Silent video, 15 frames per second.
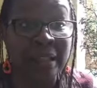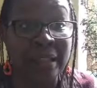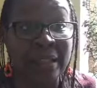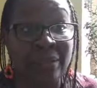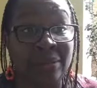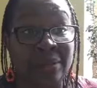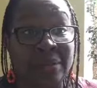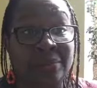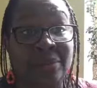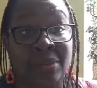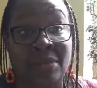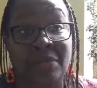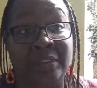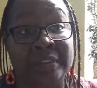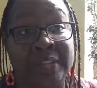had a
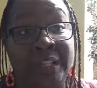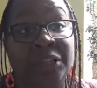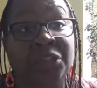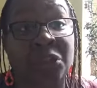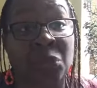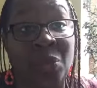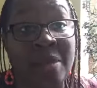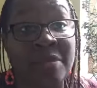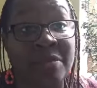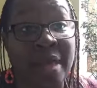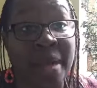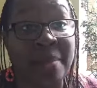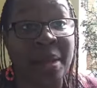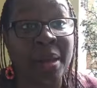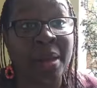conversation with
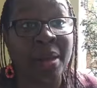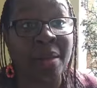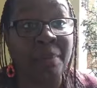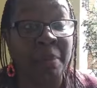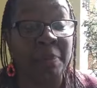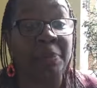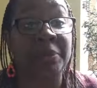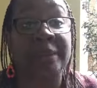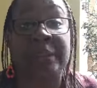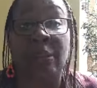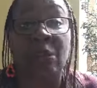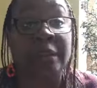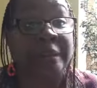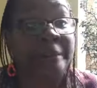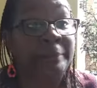them. But people say,
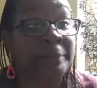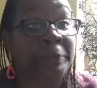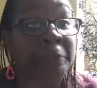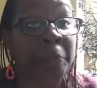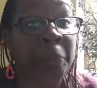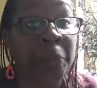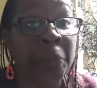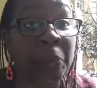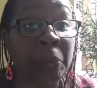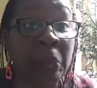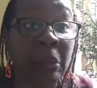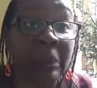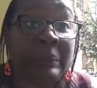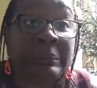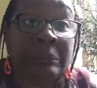oh, these people don't know
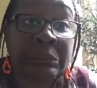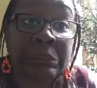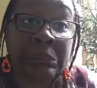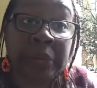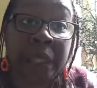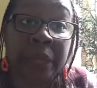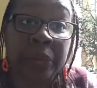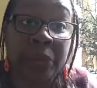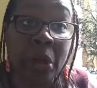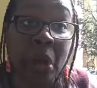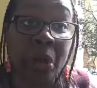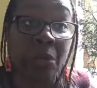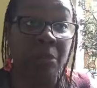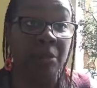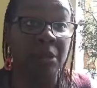God. Mm, I don't
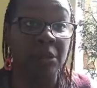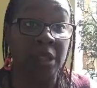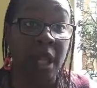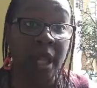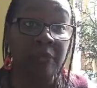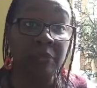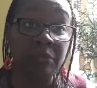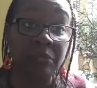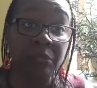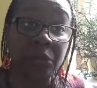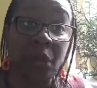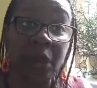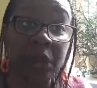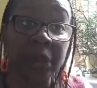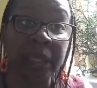know because I haven't
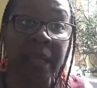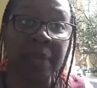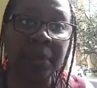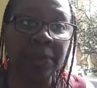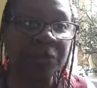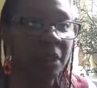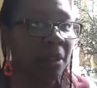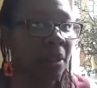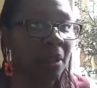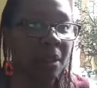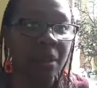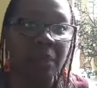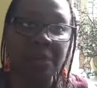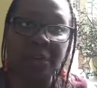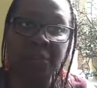talked to them.
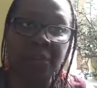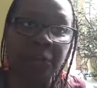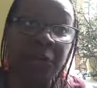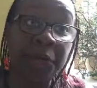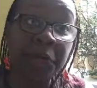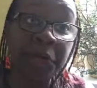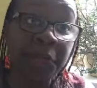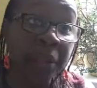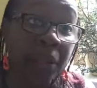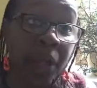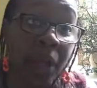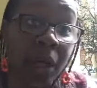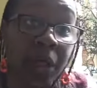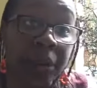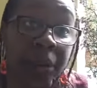But for not knowing
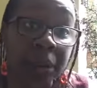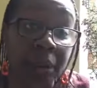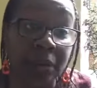God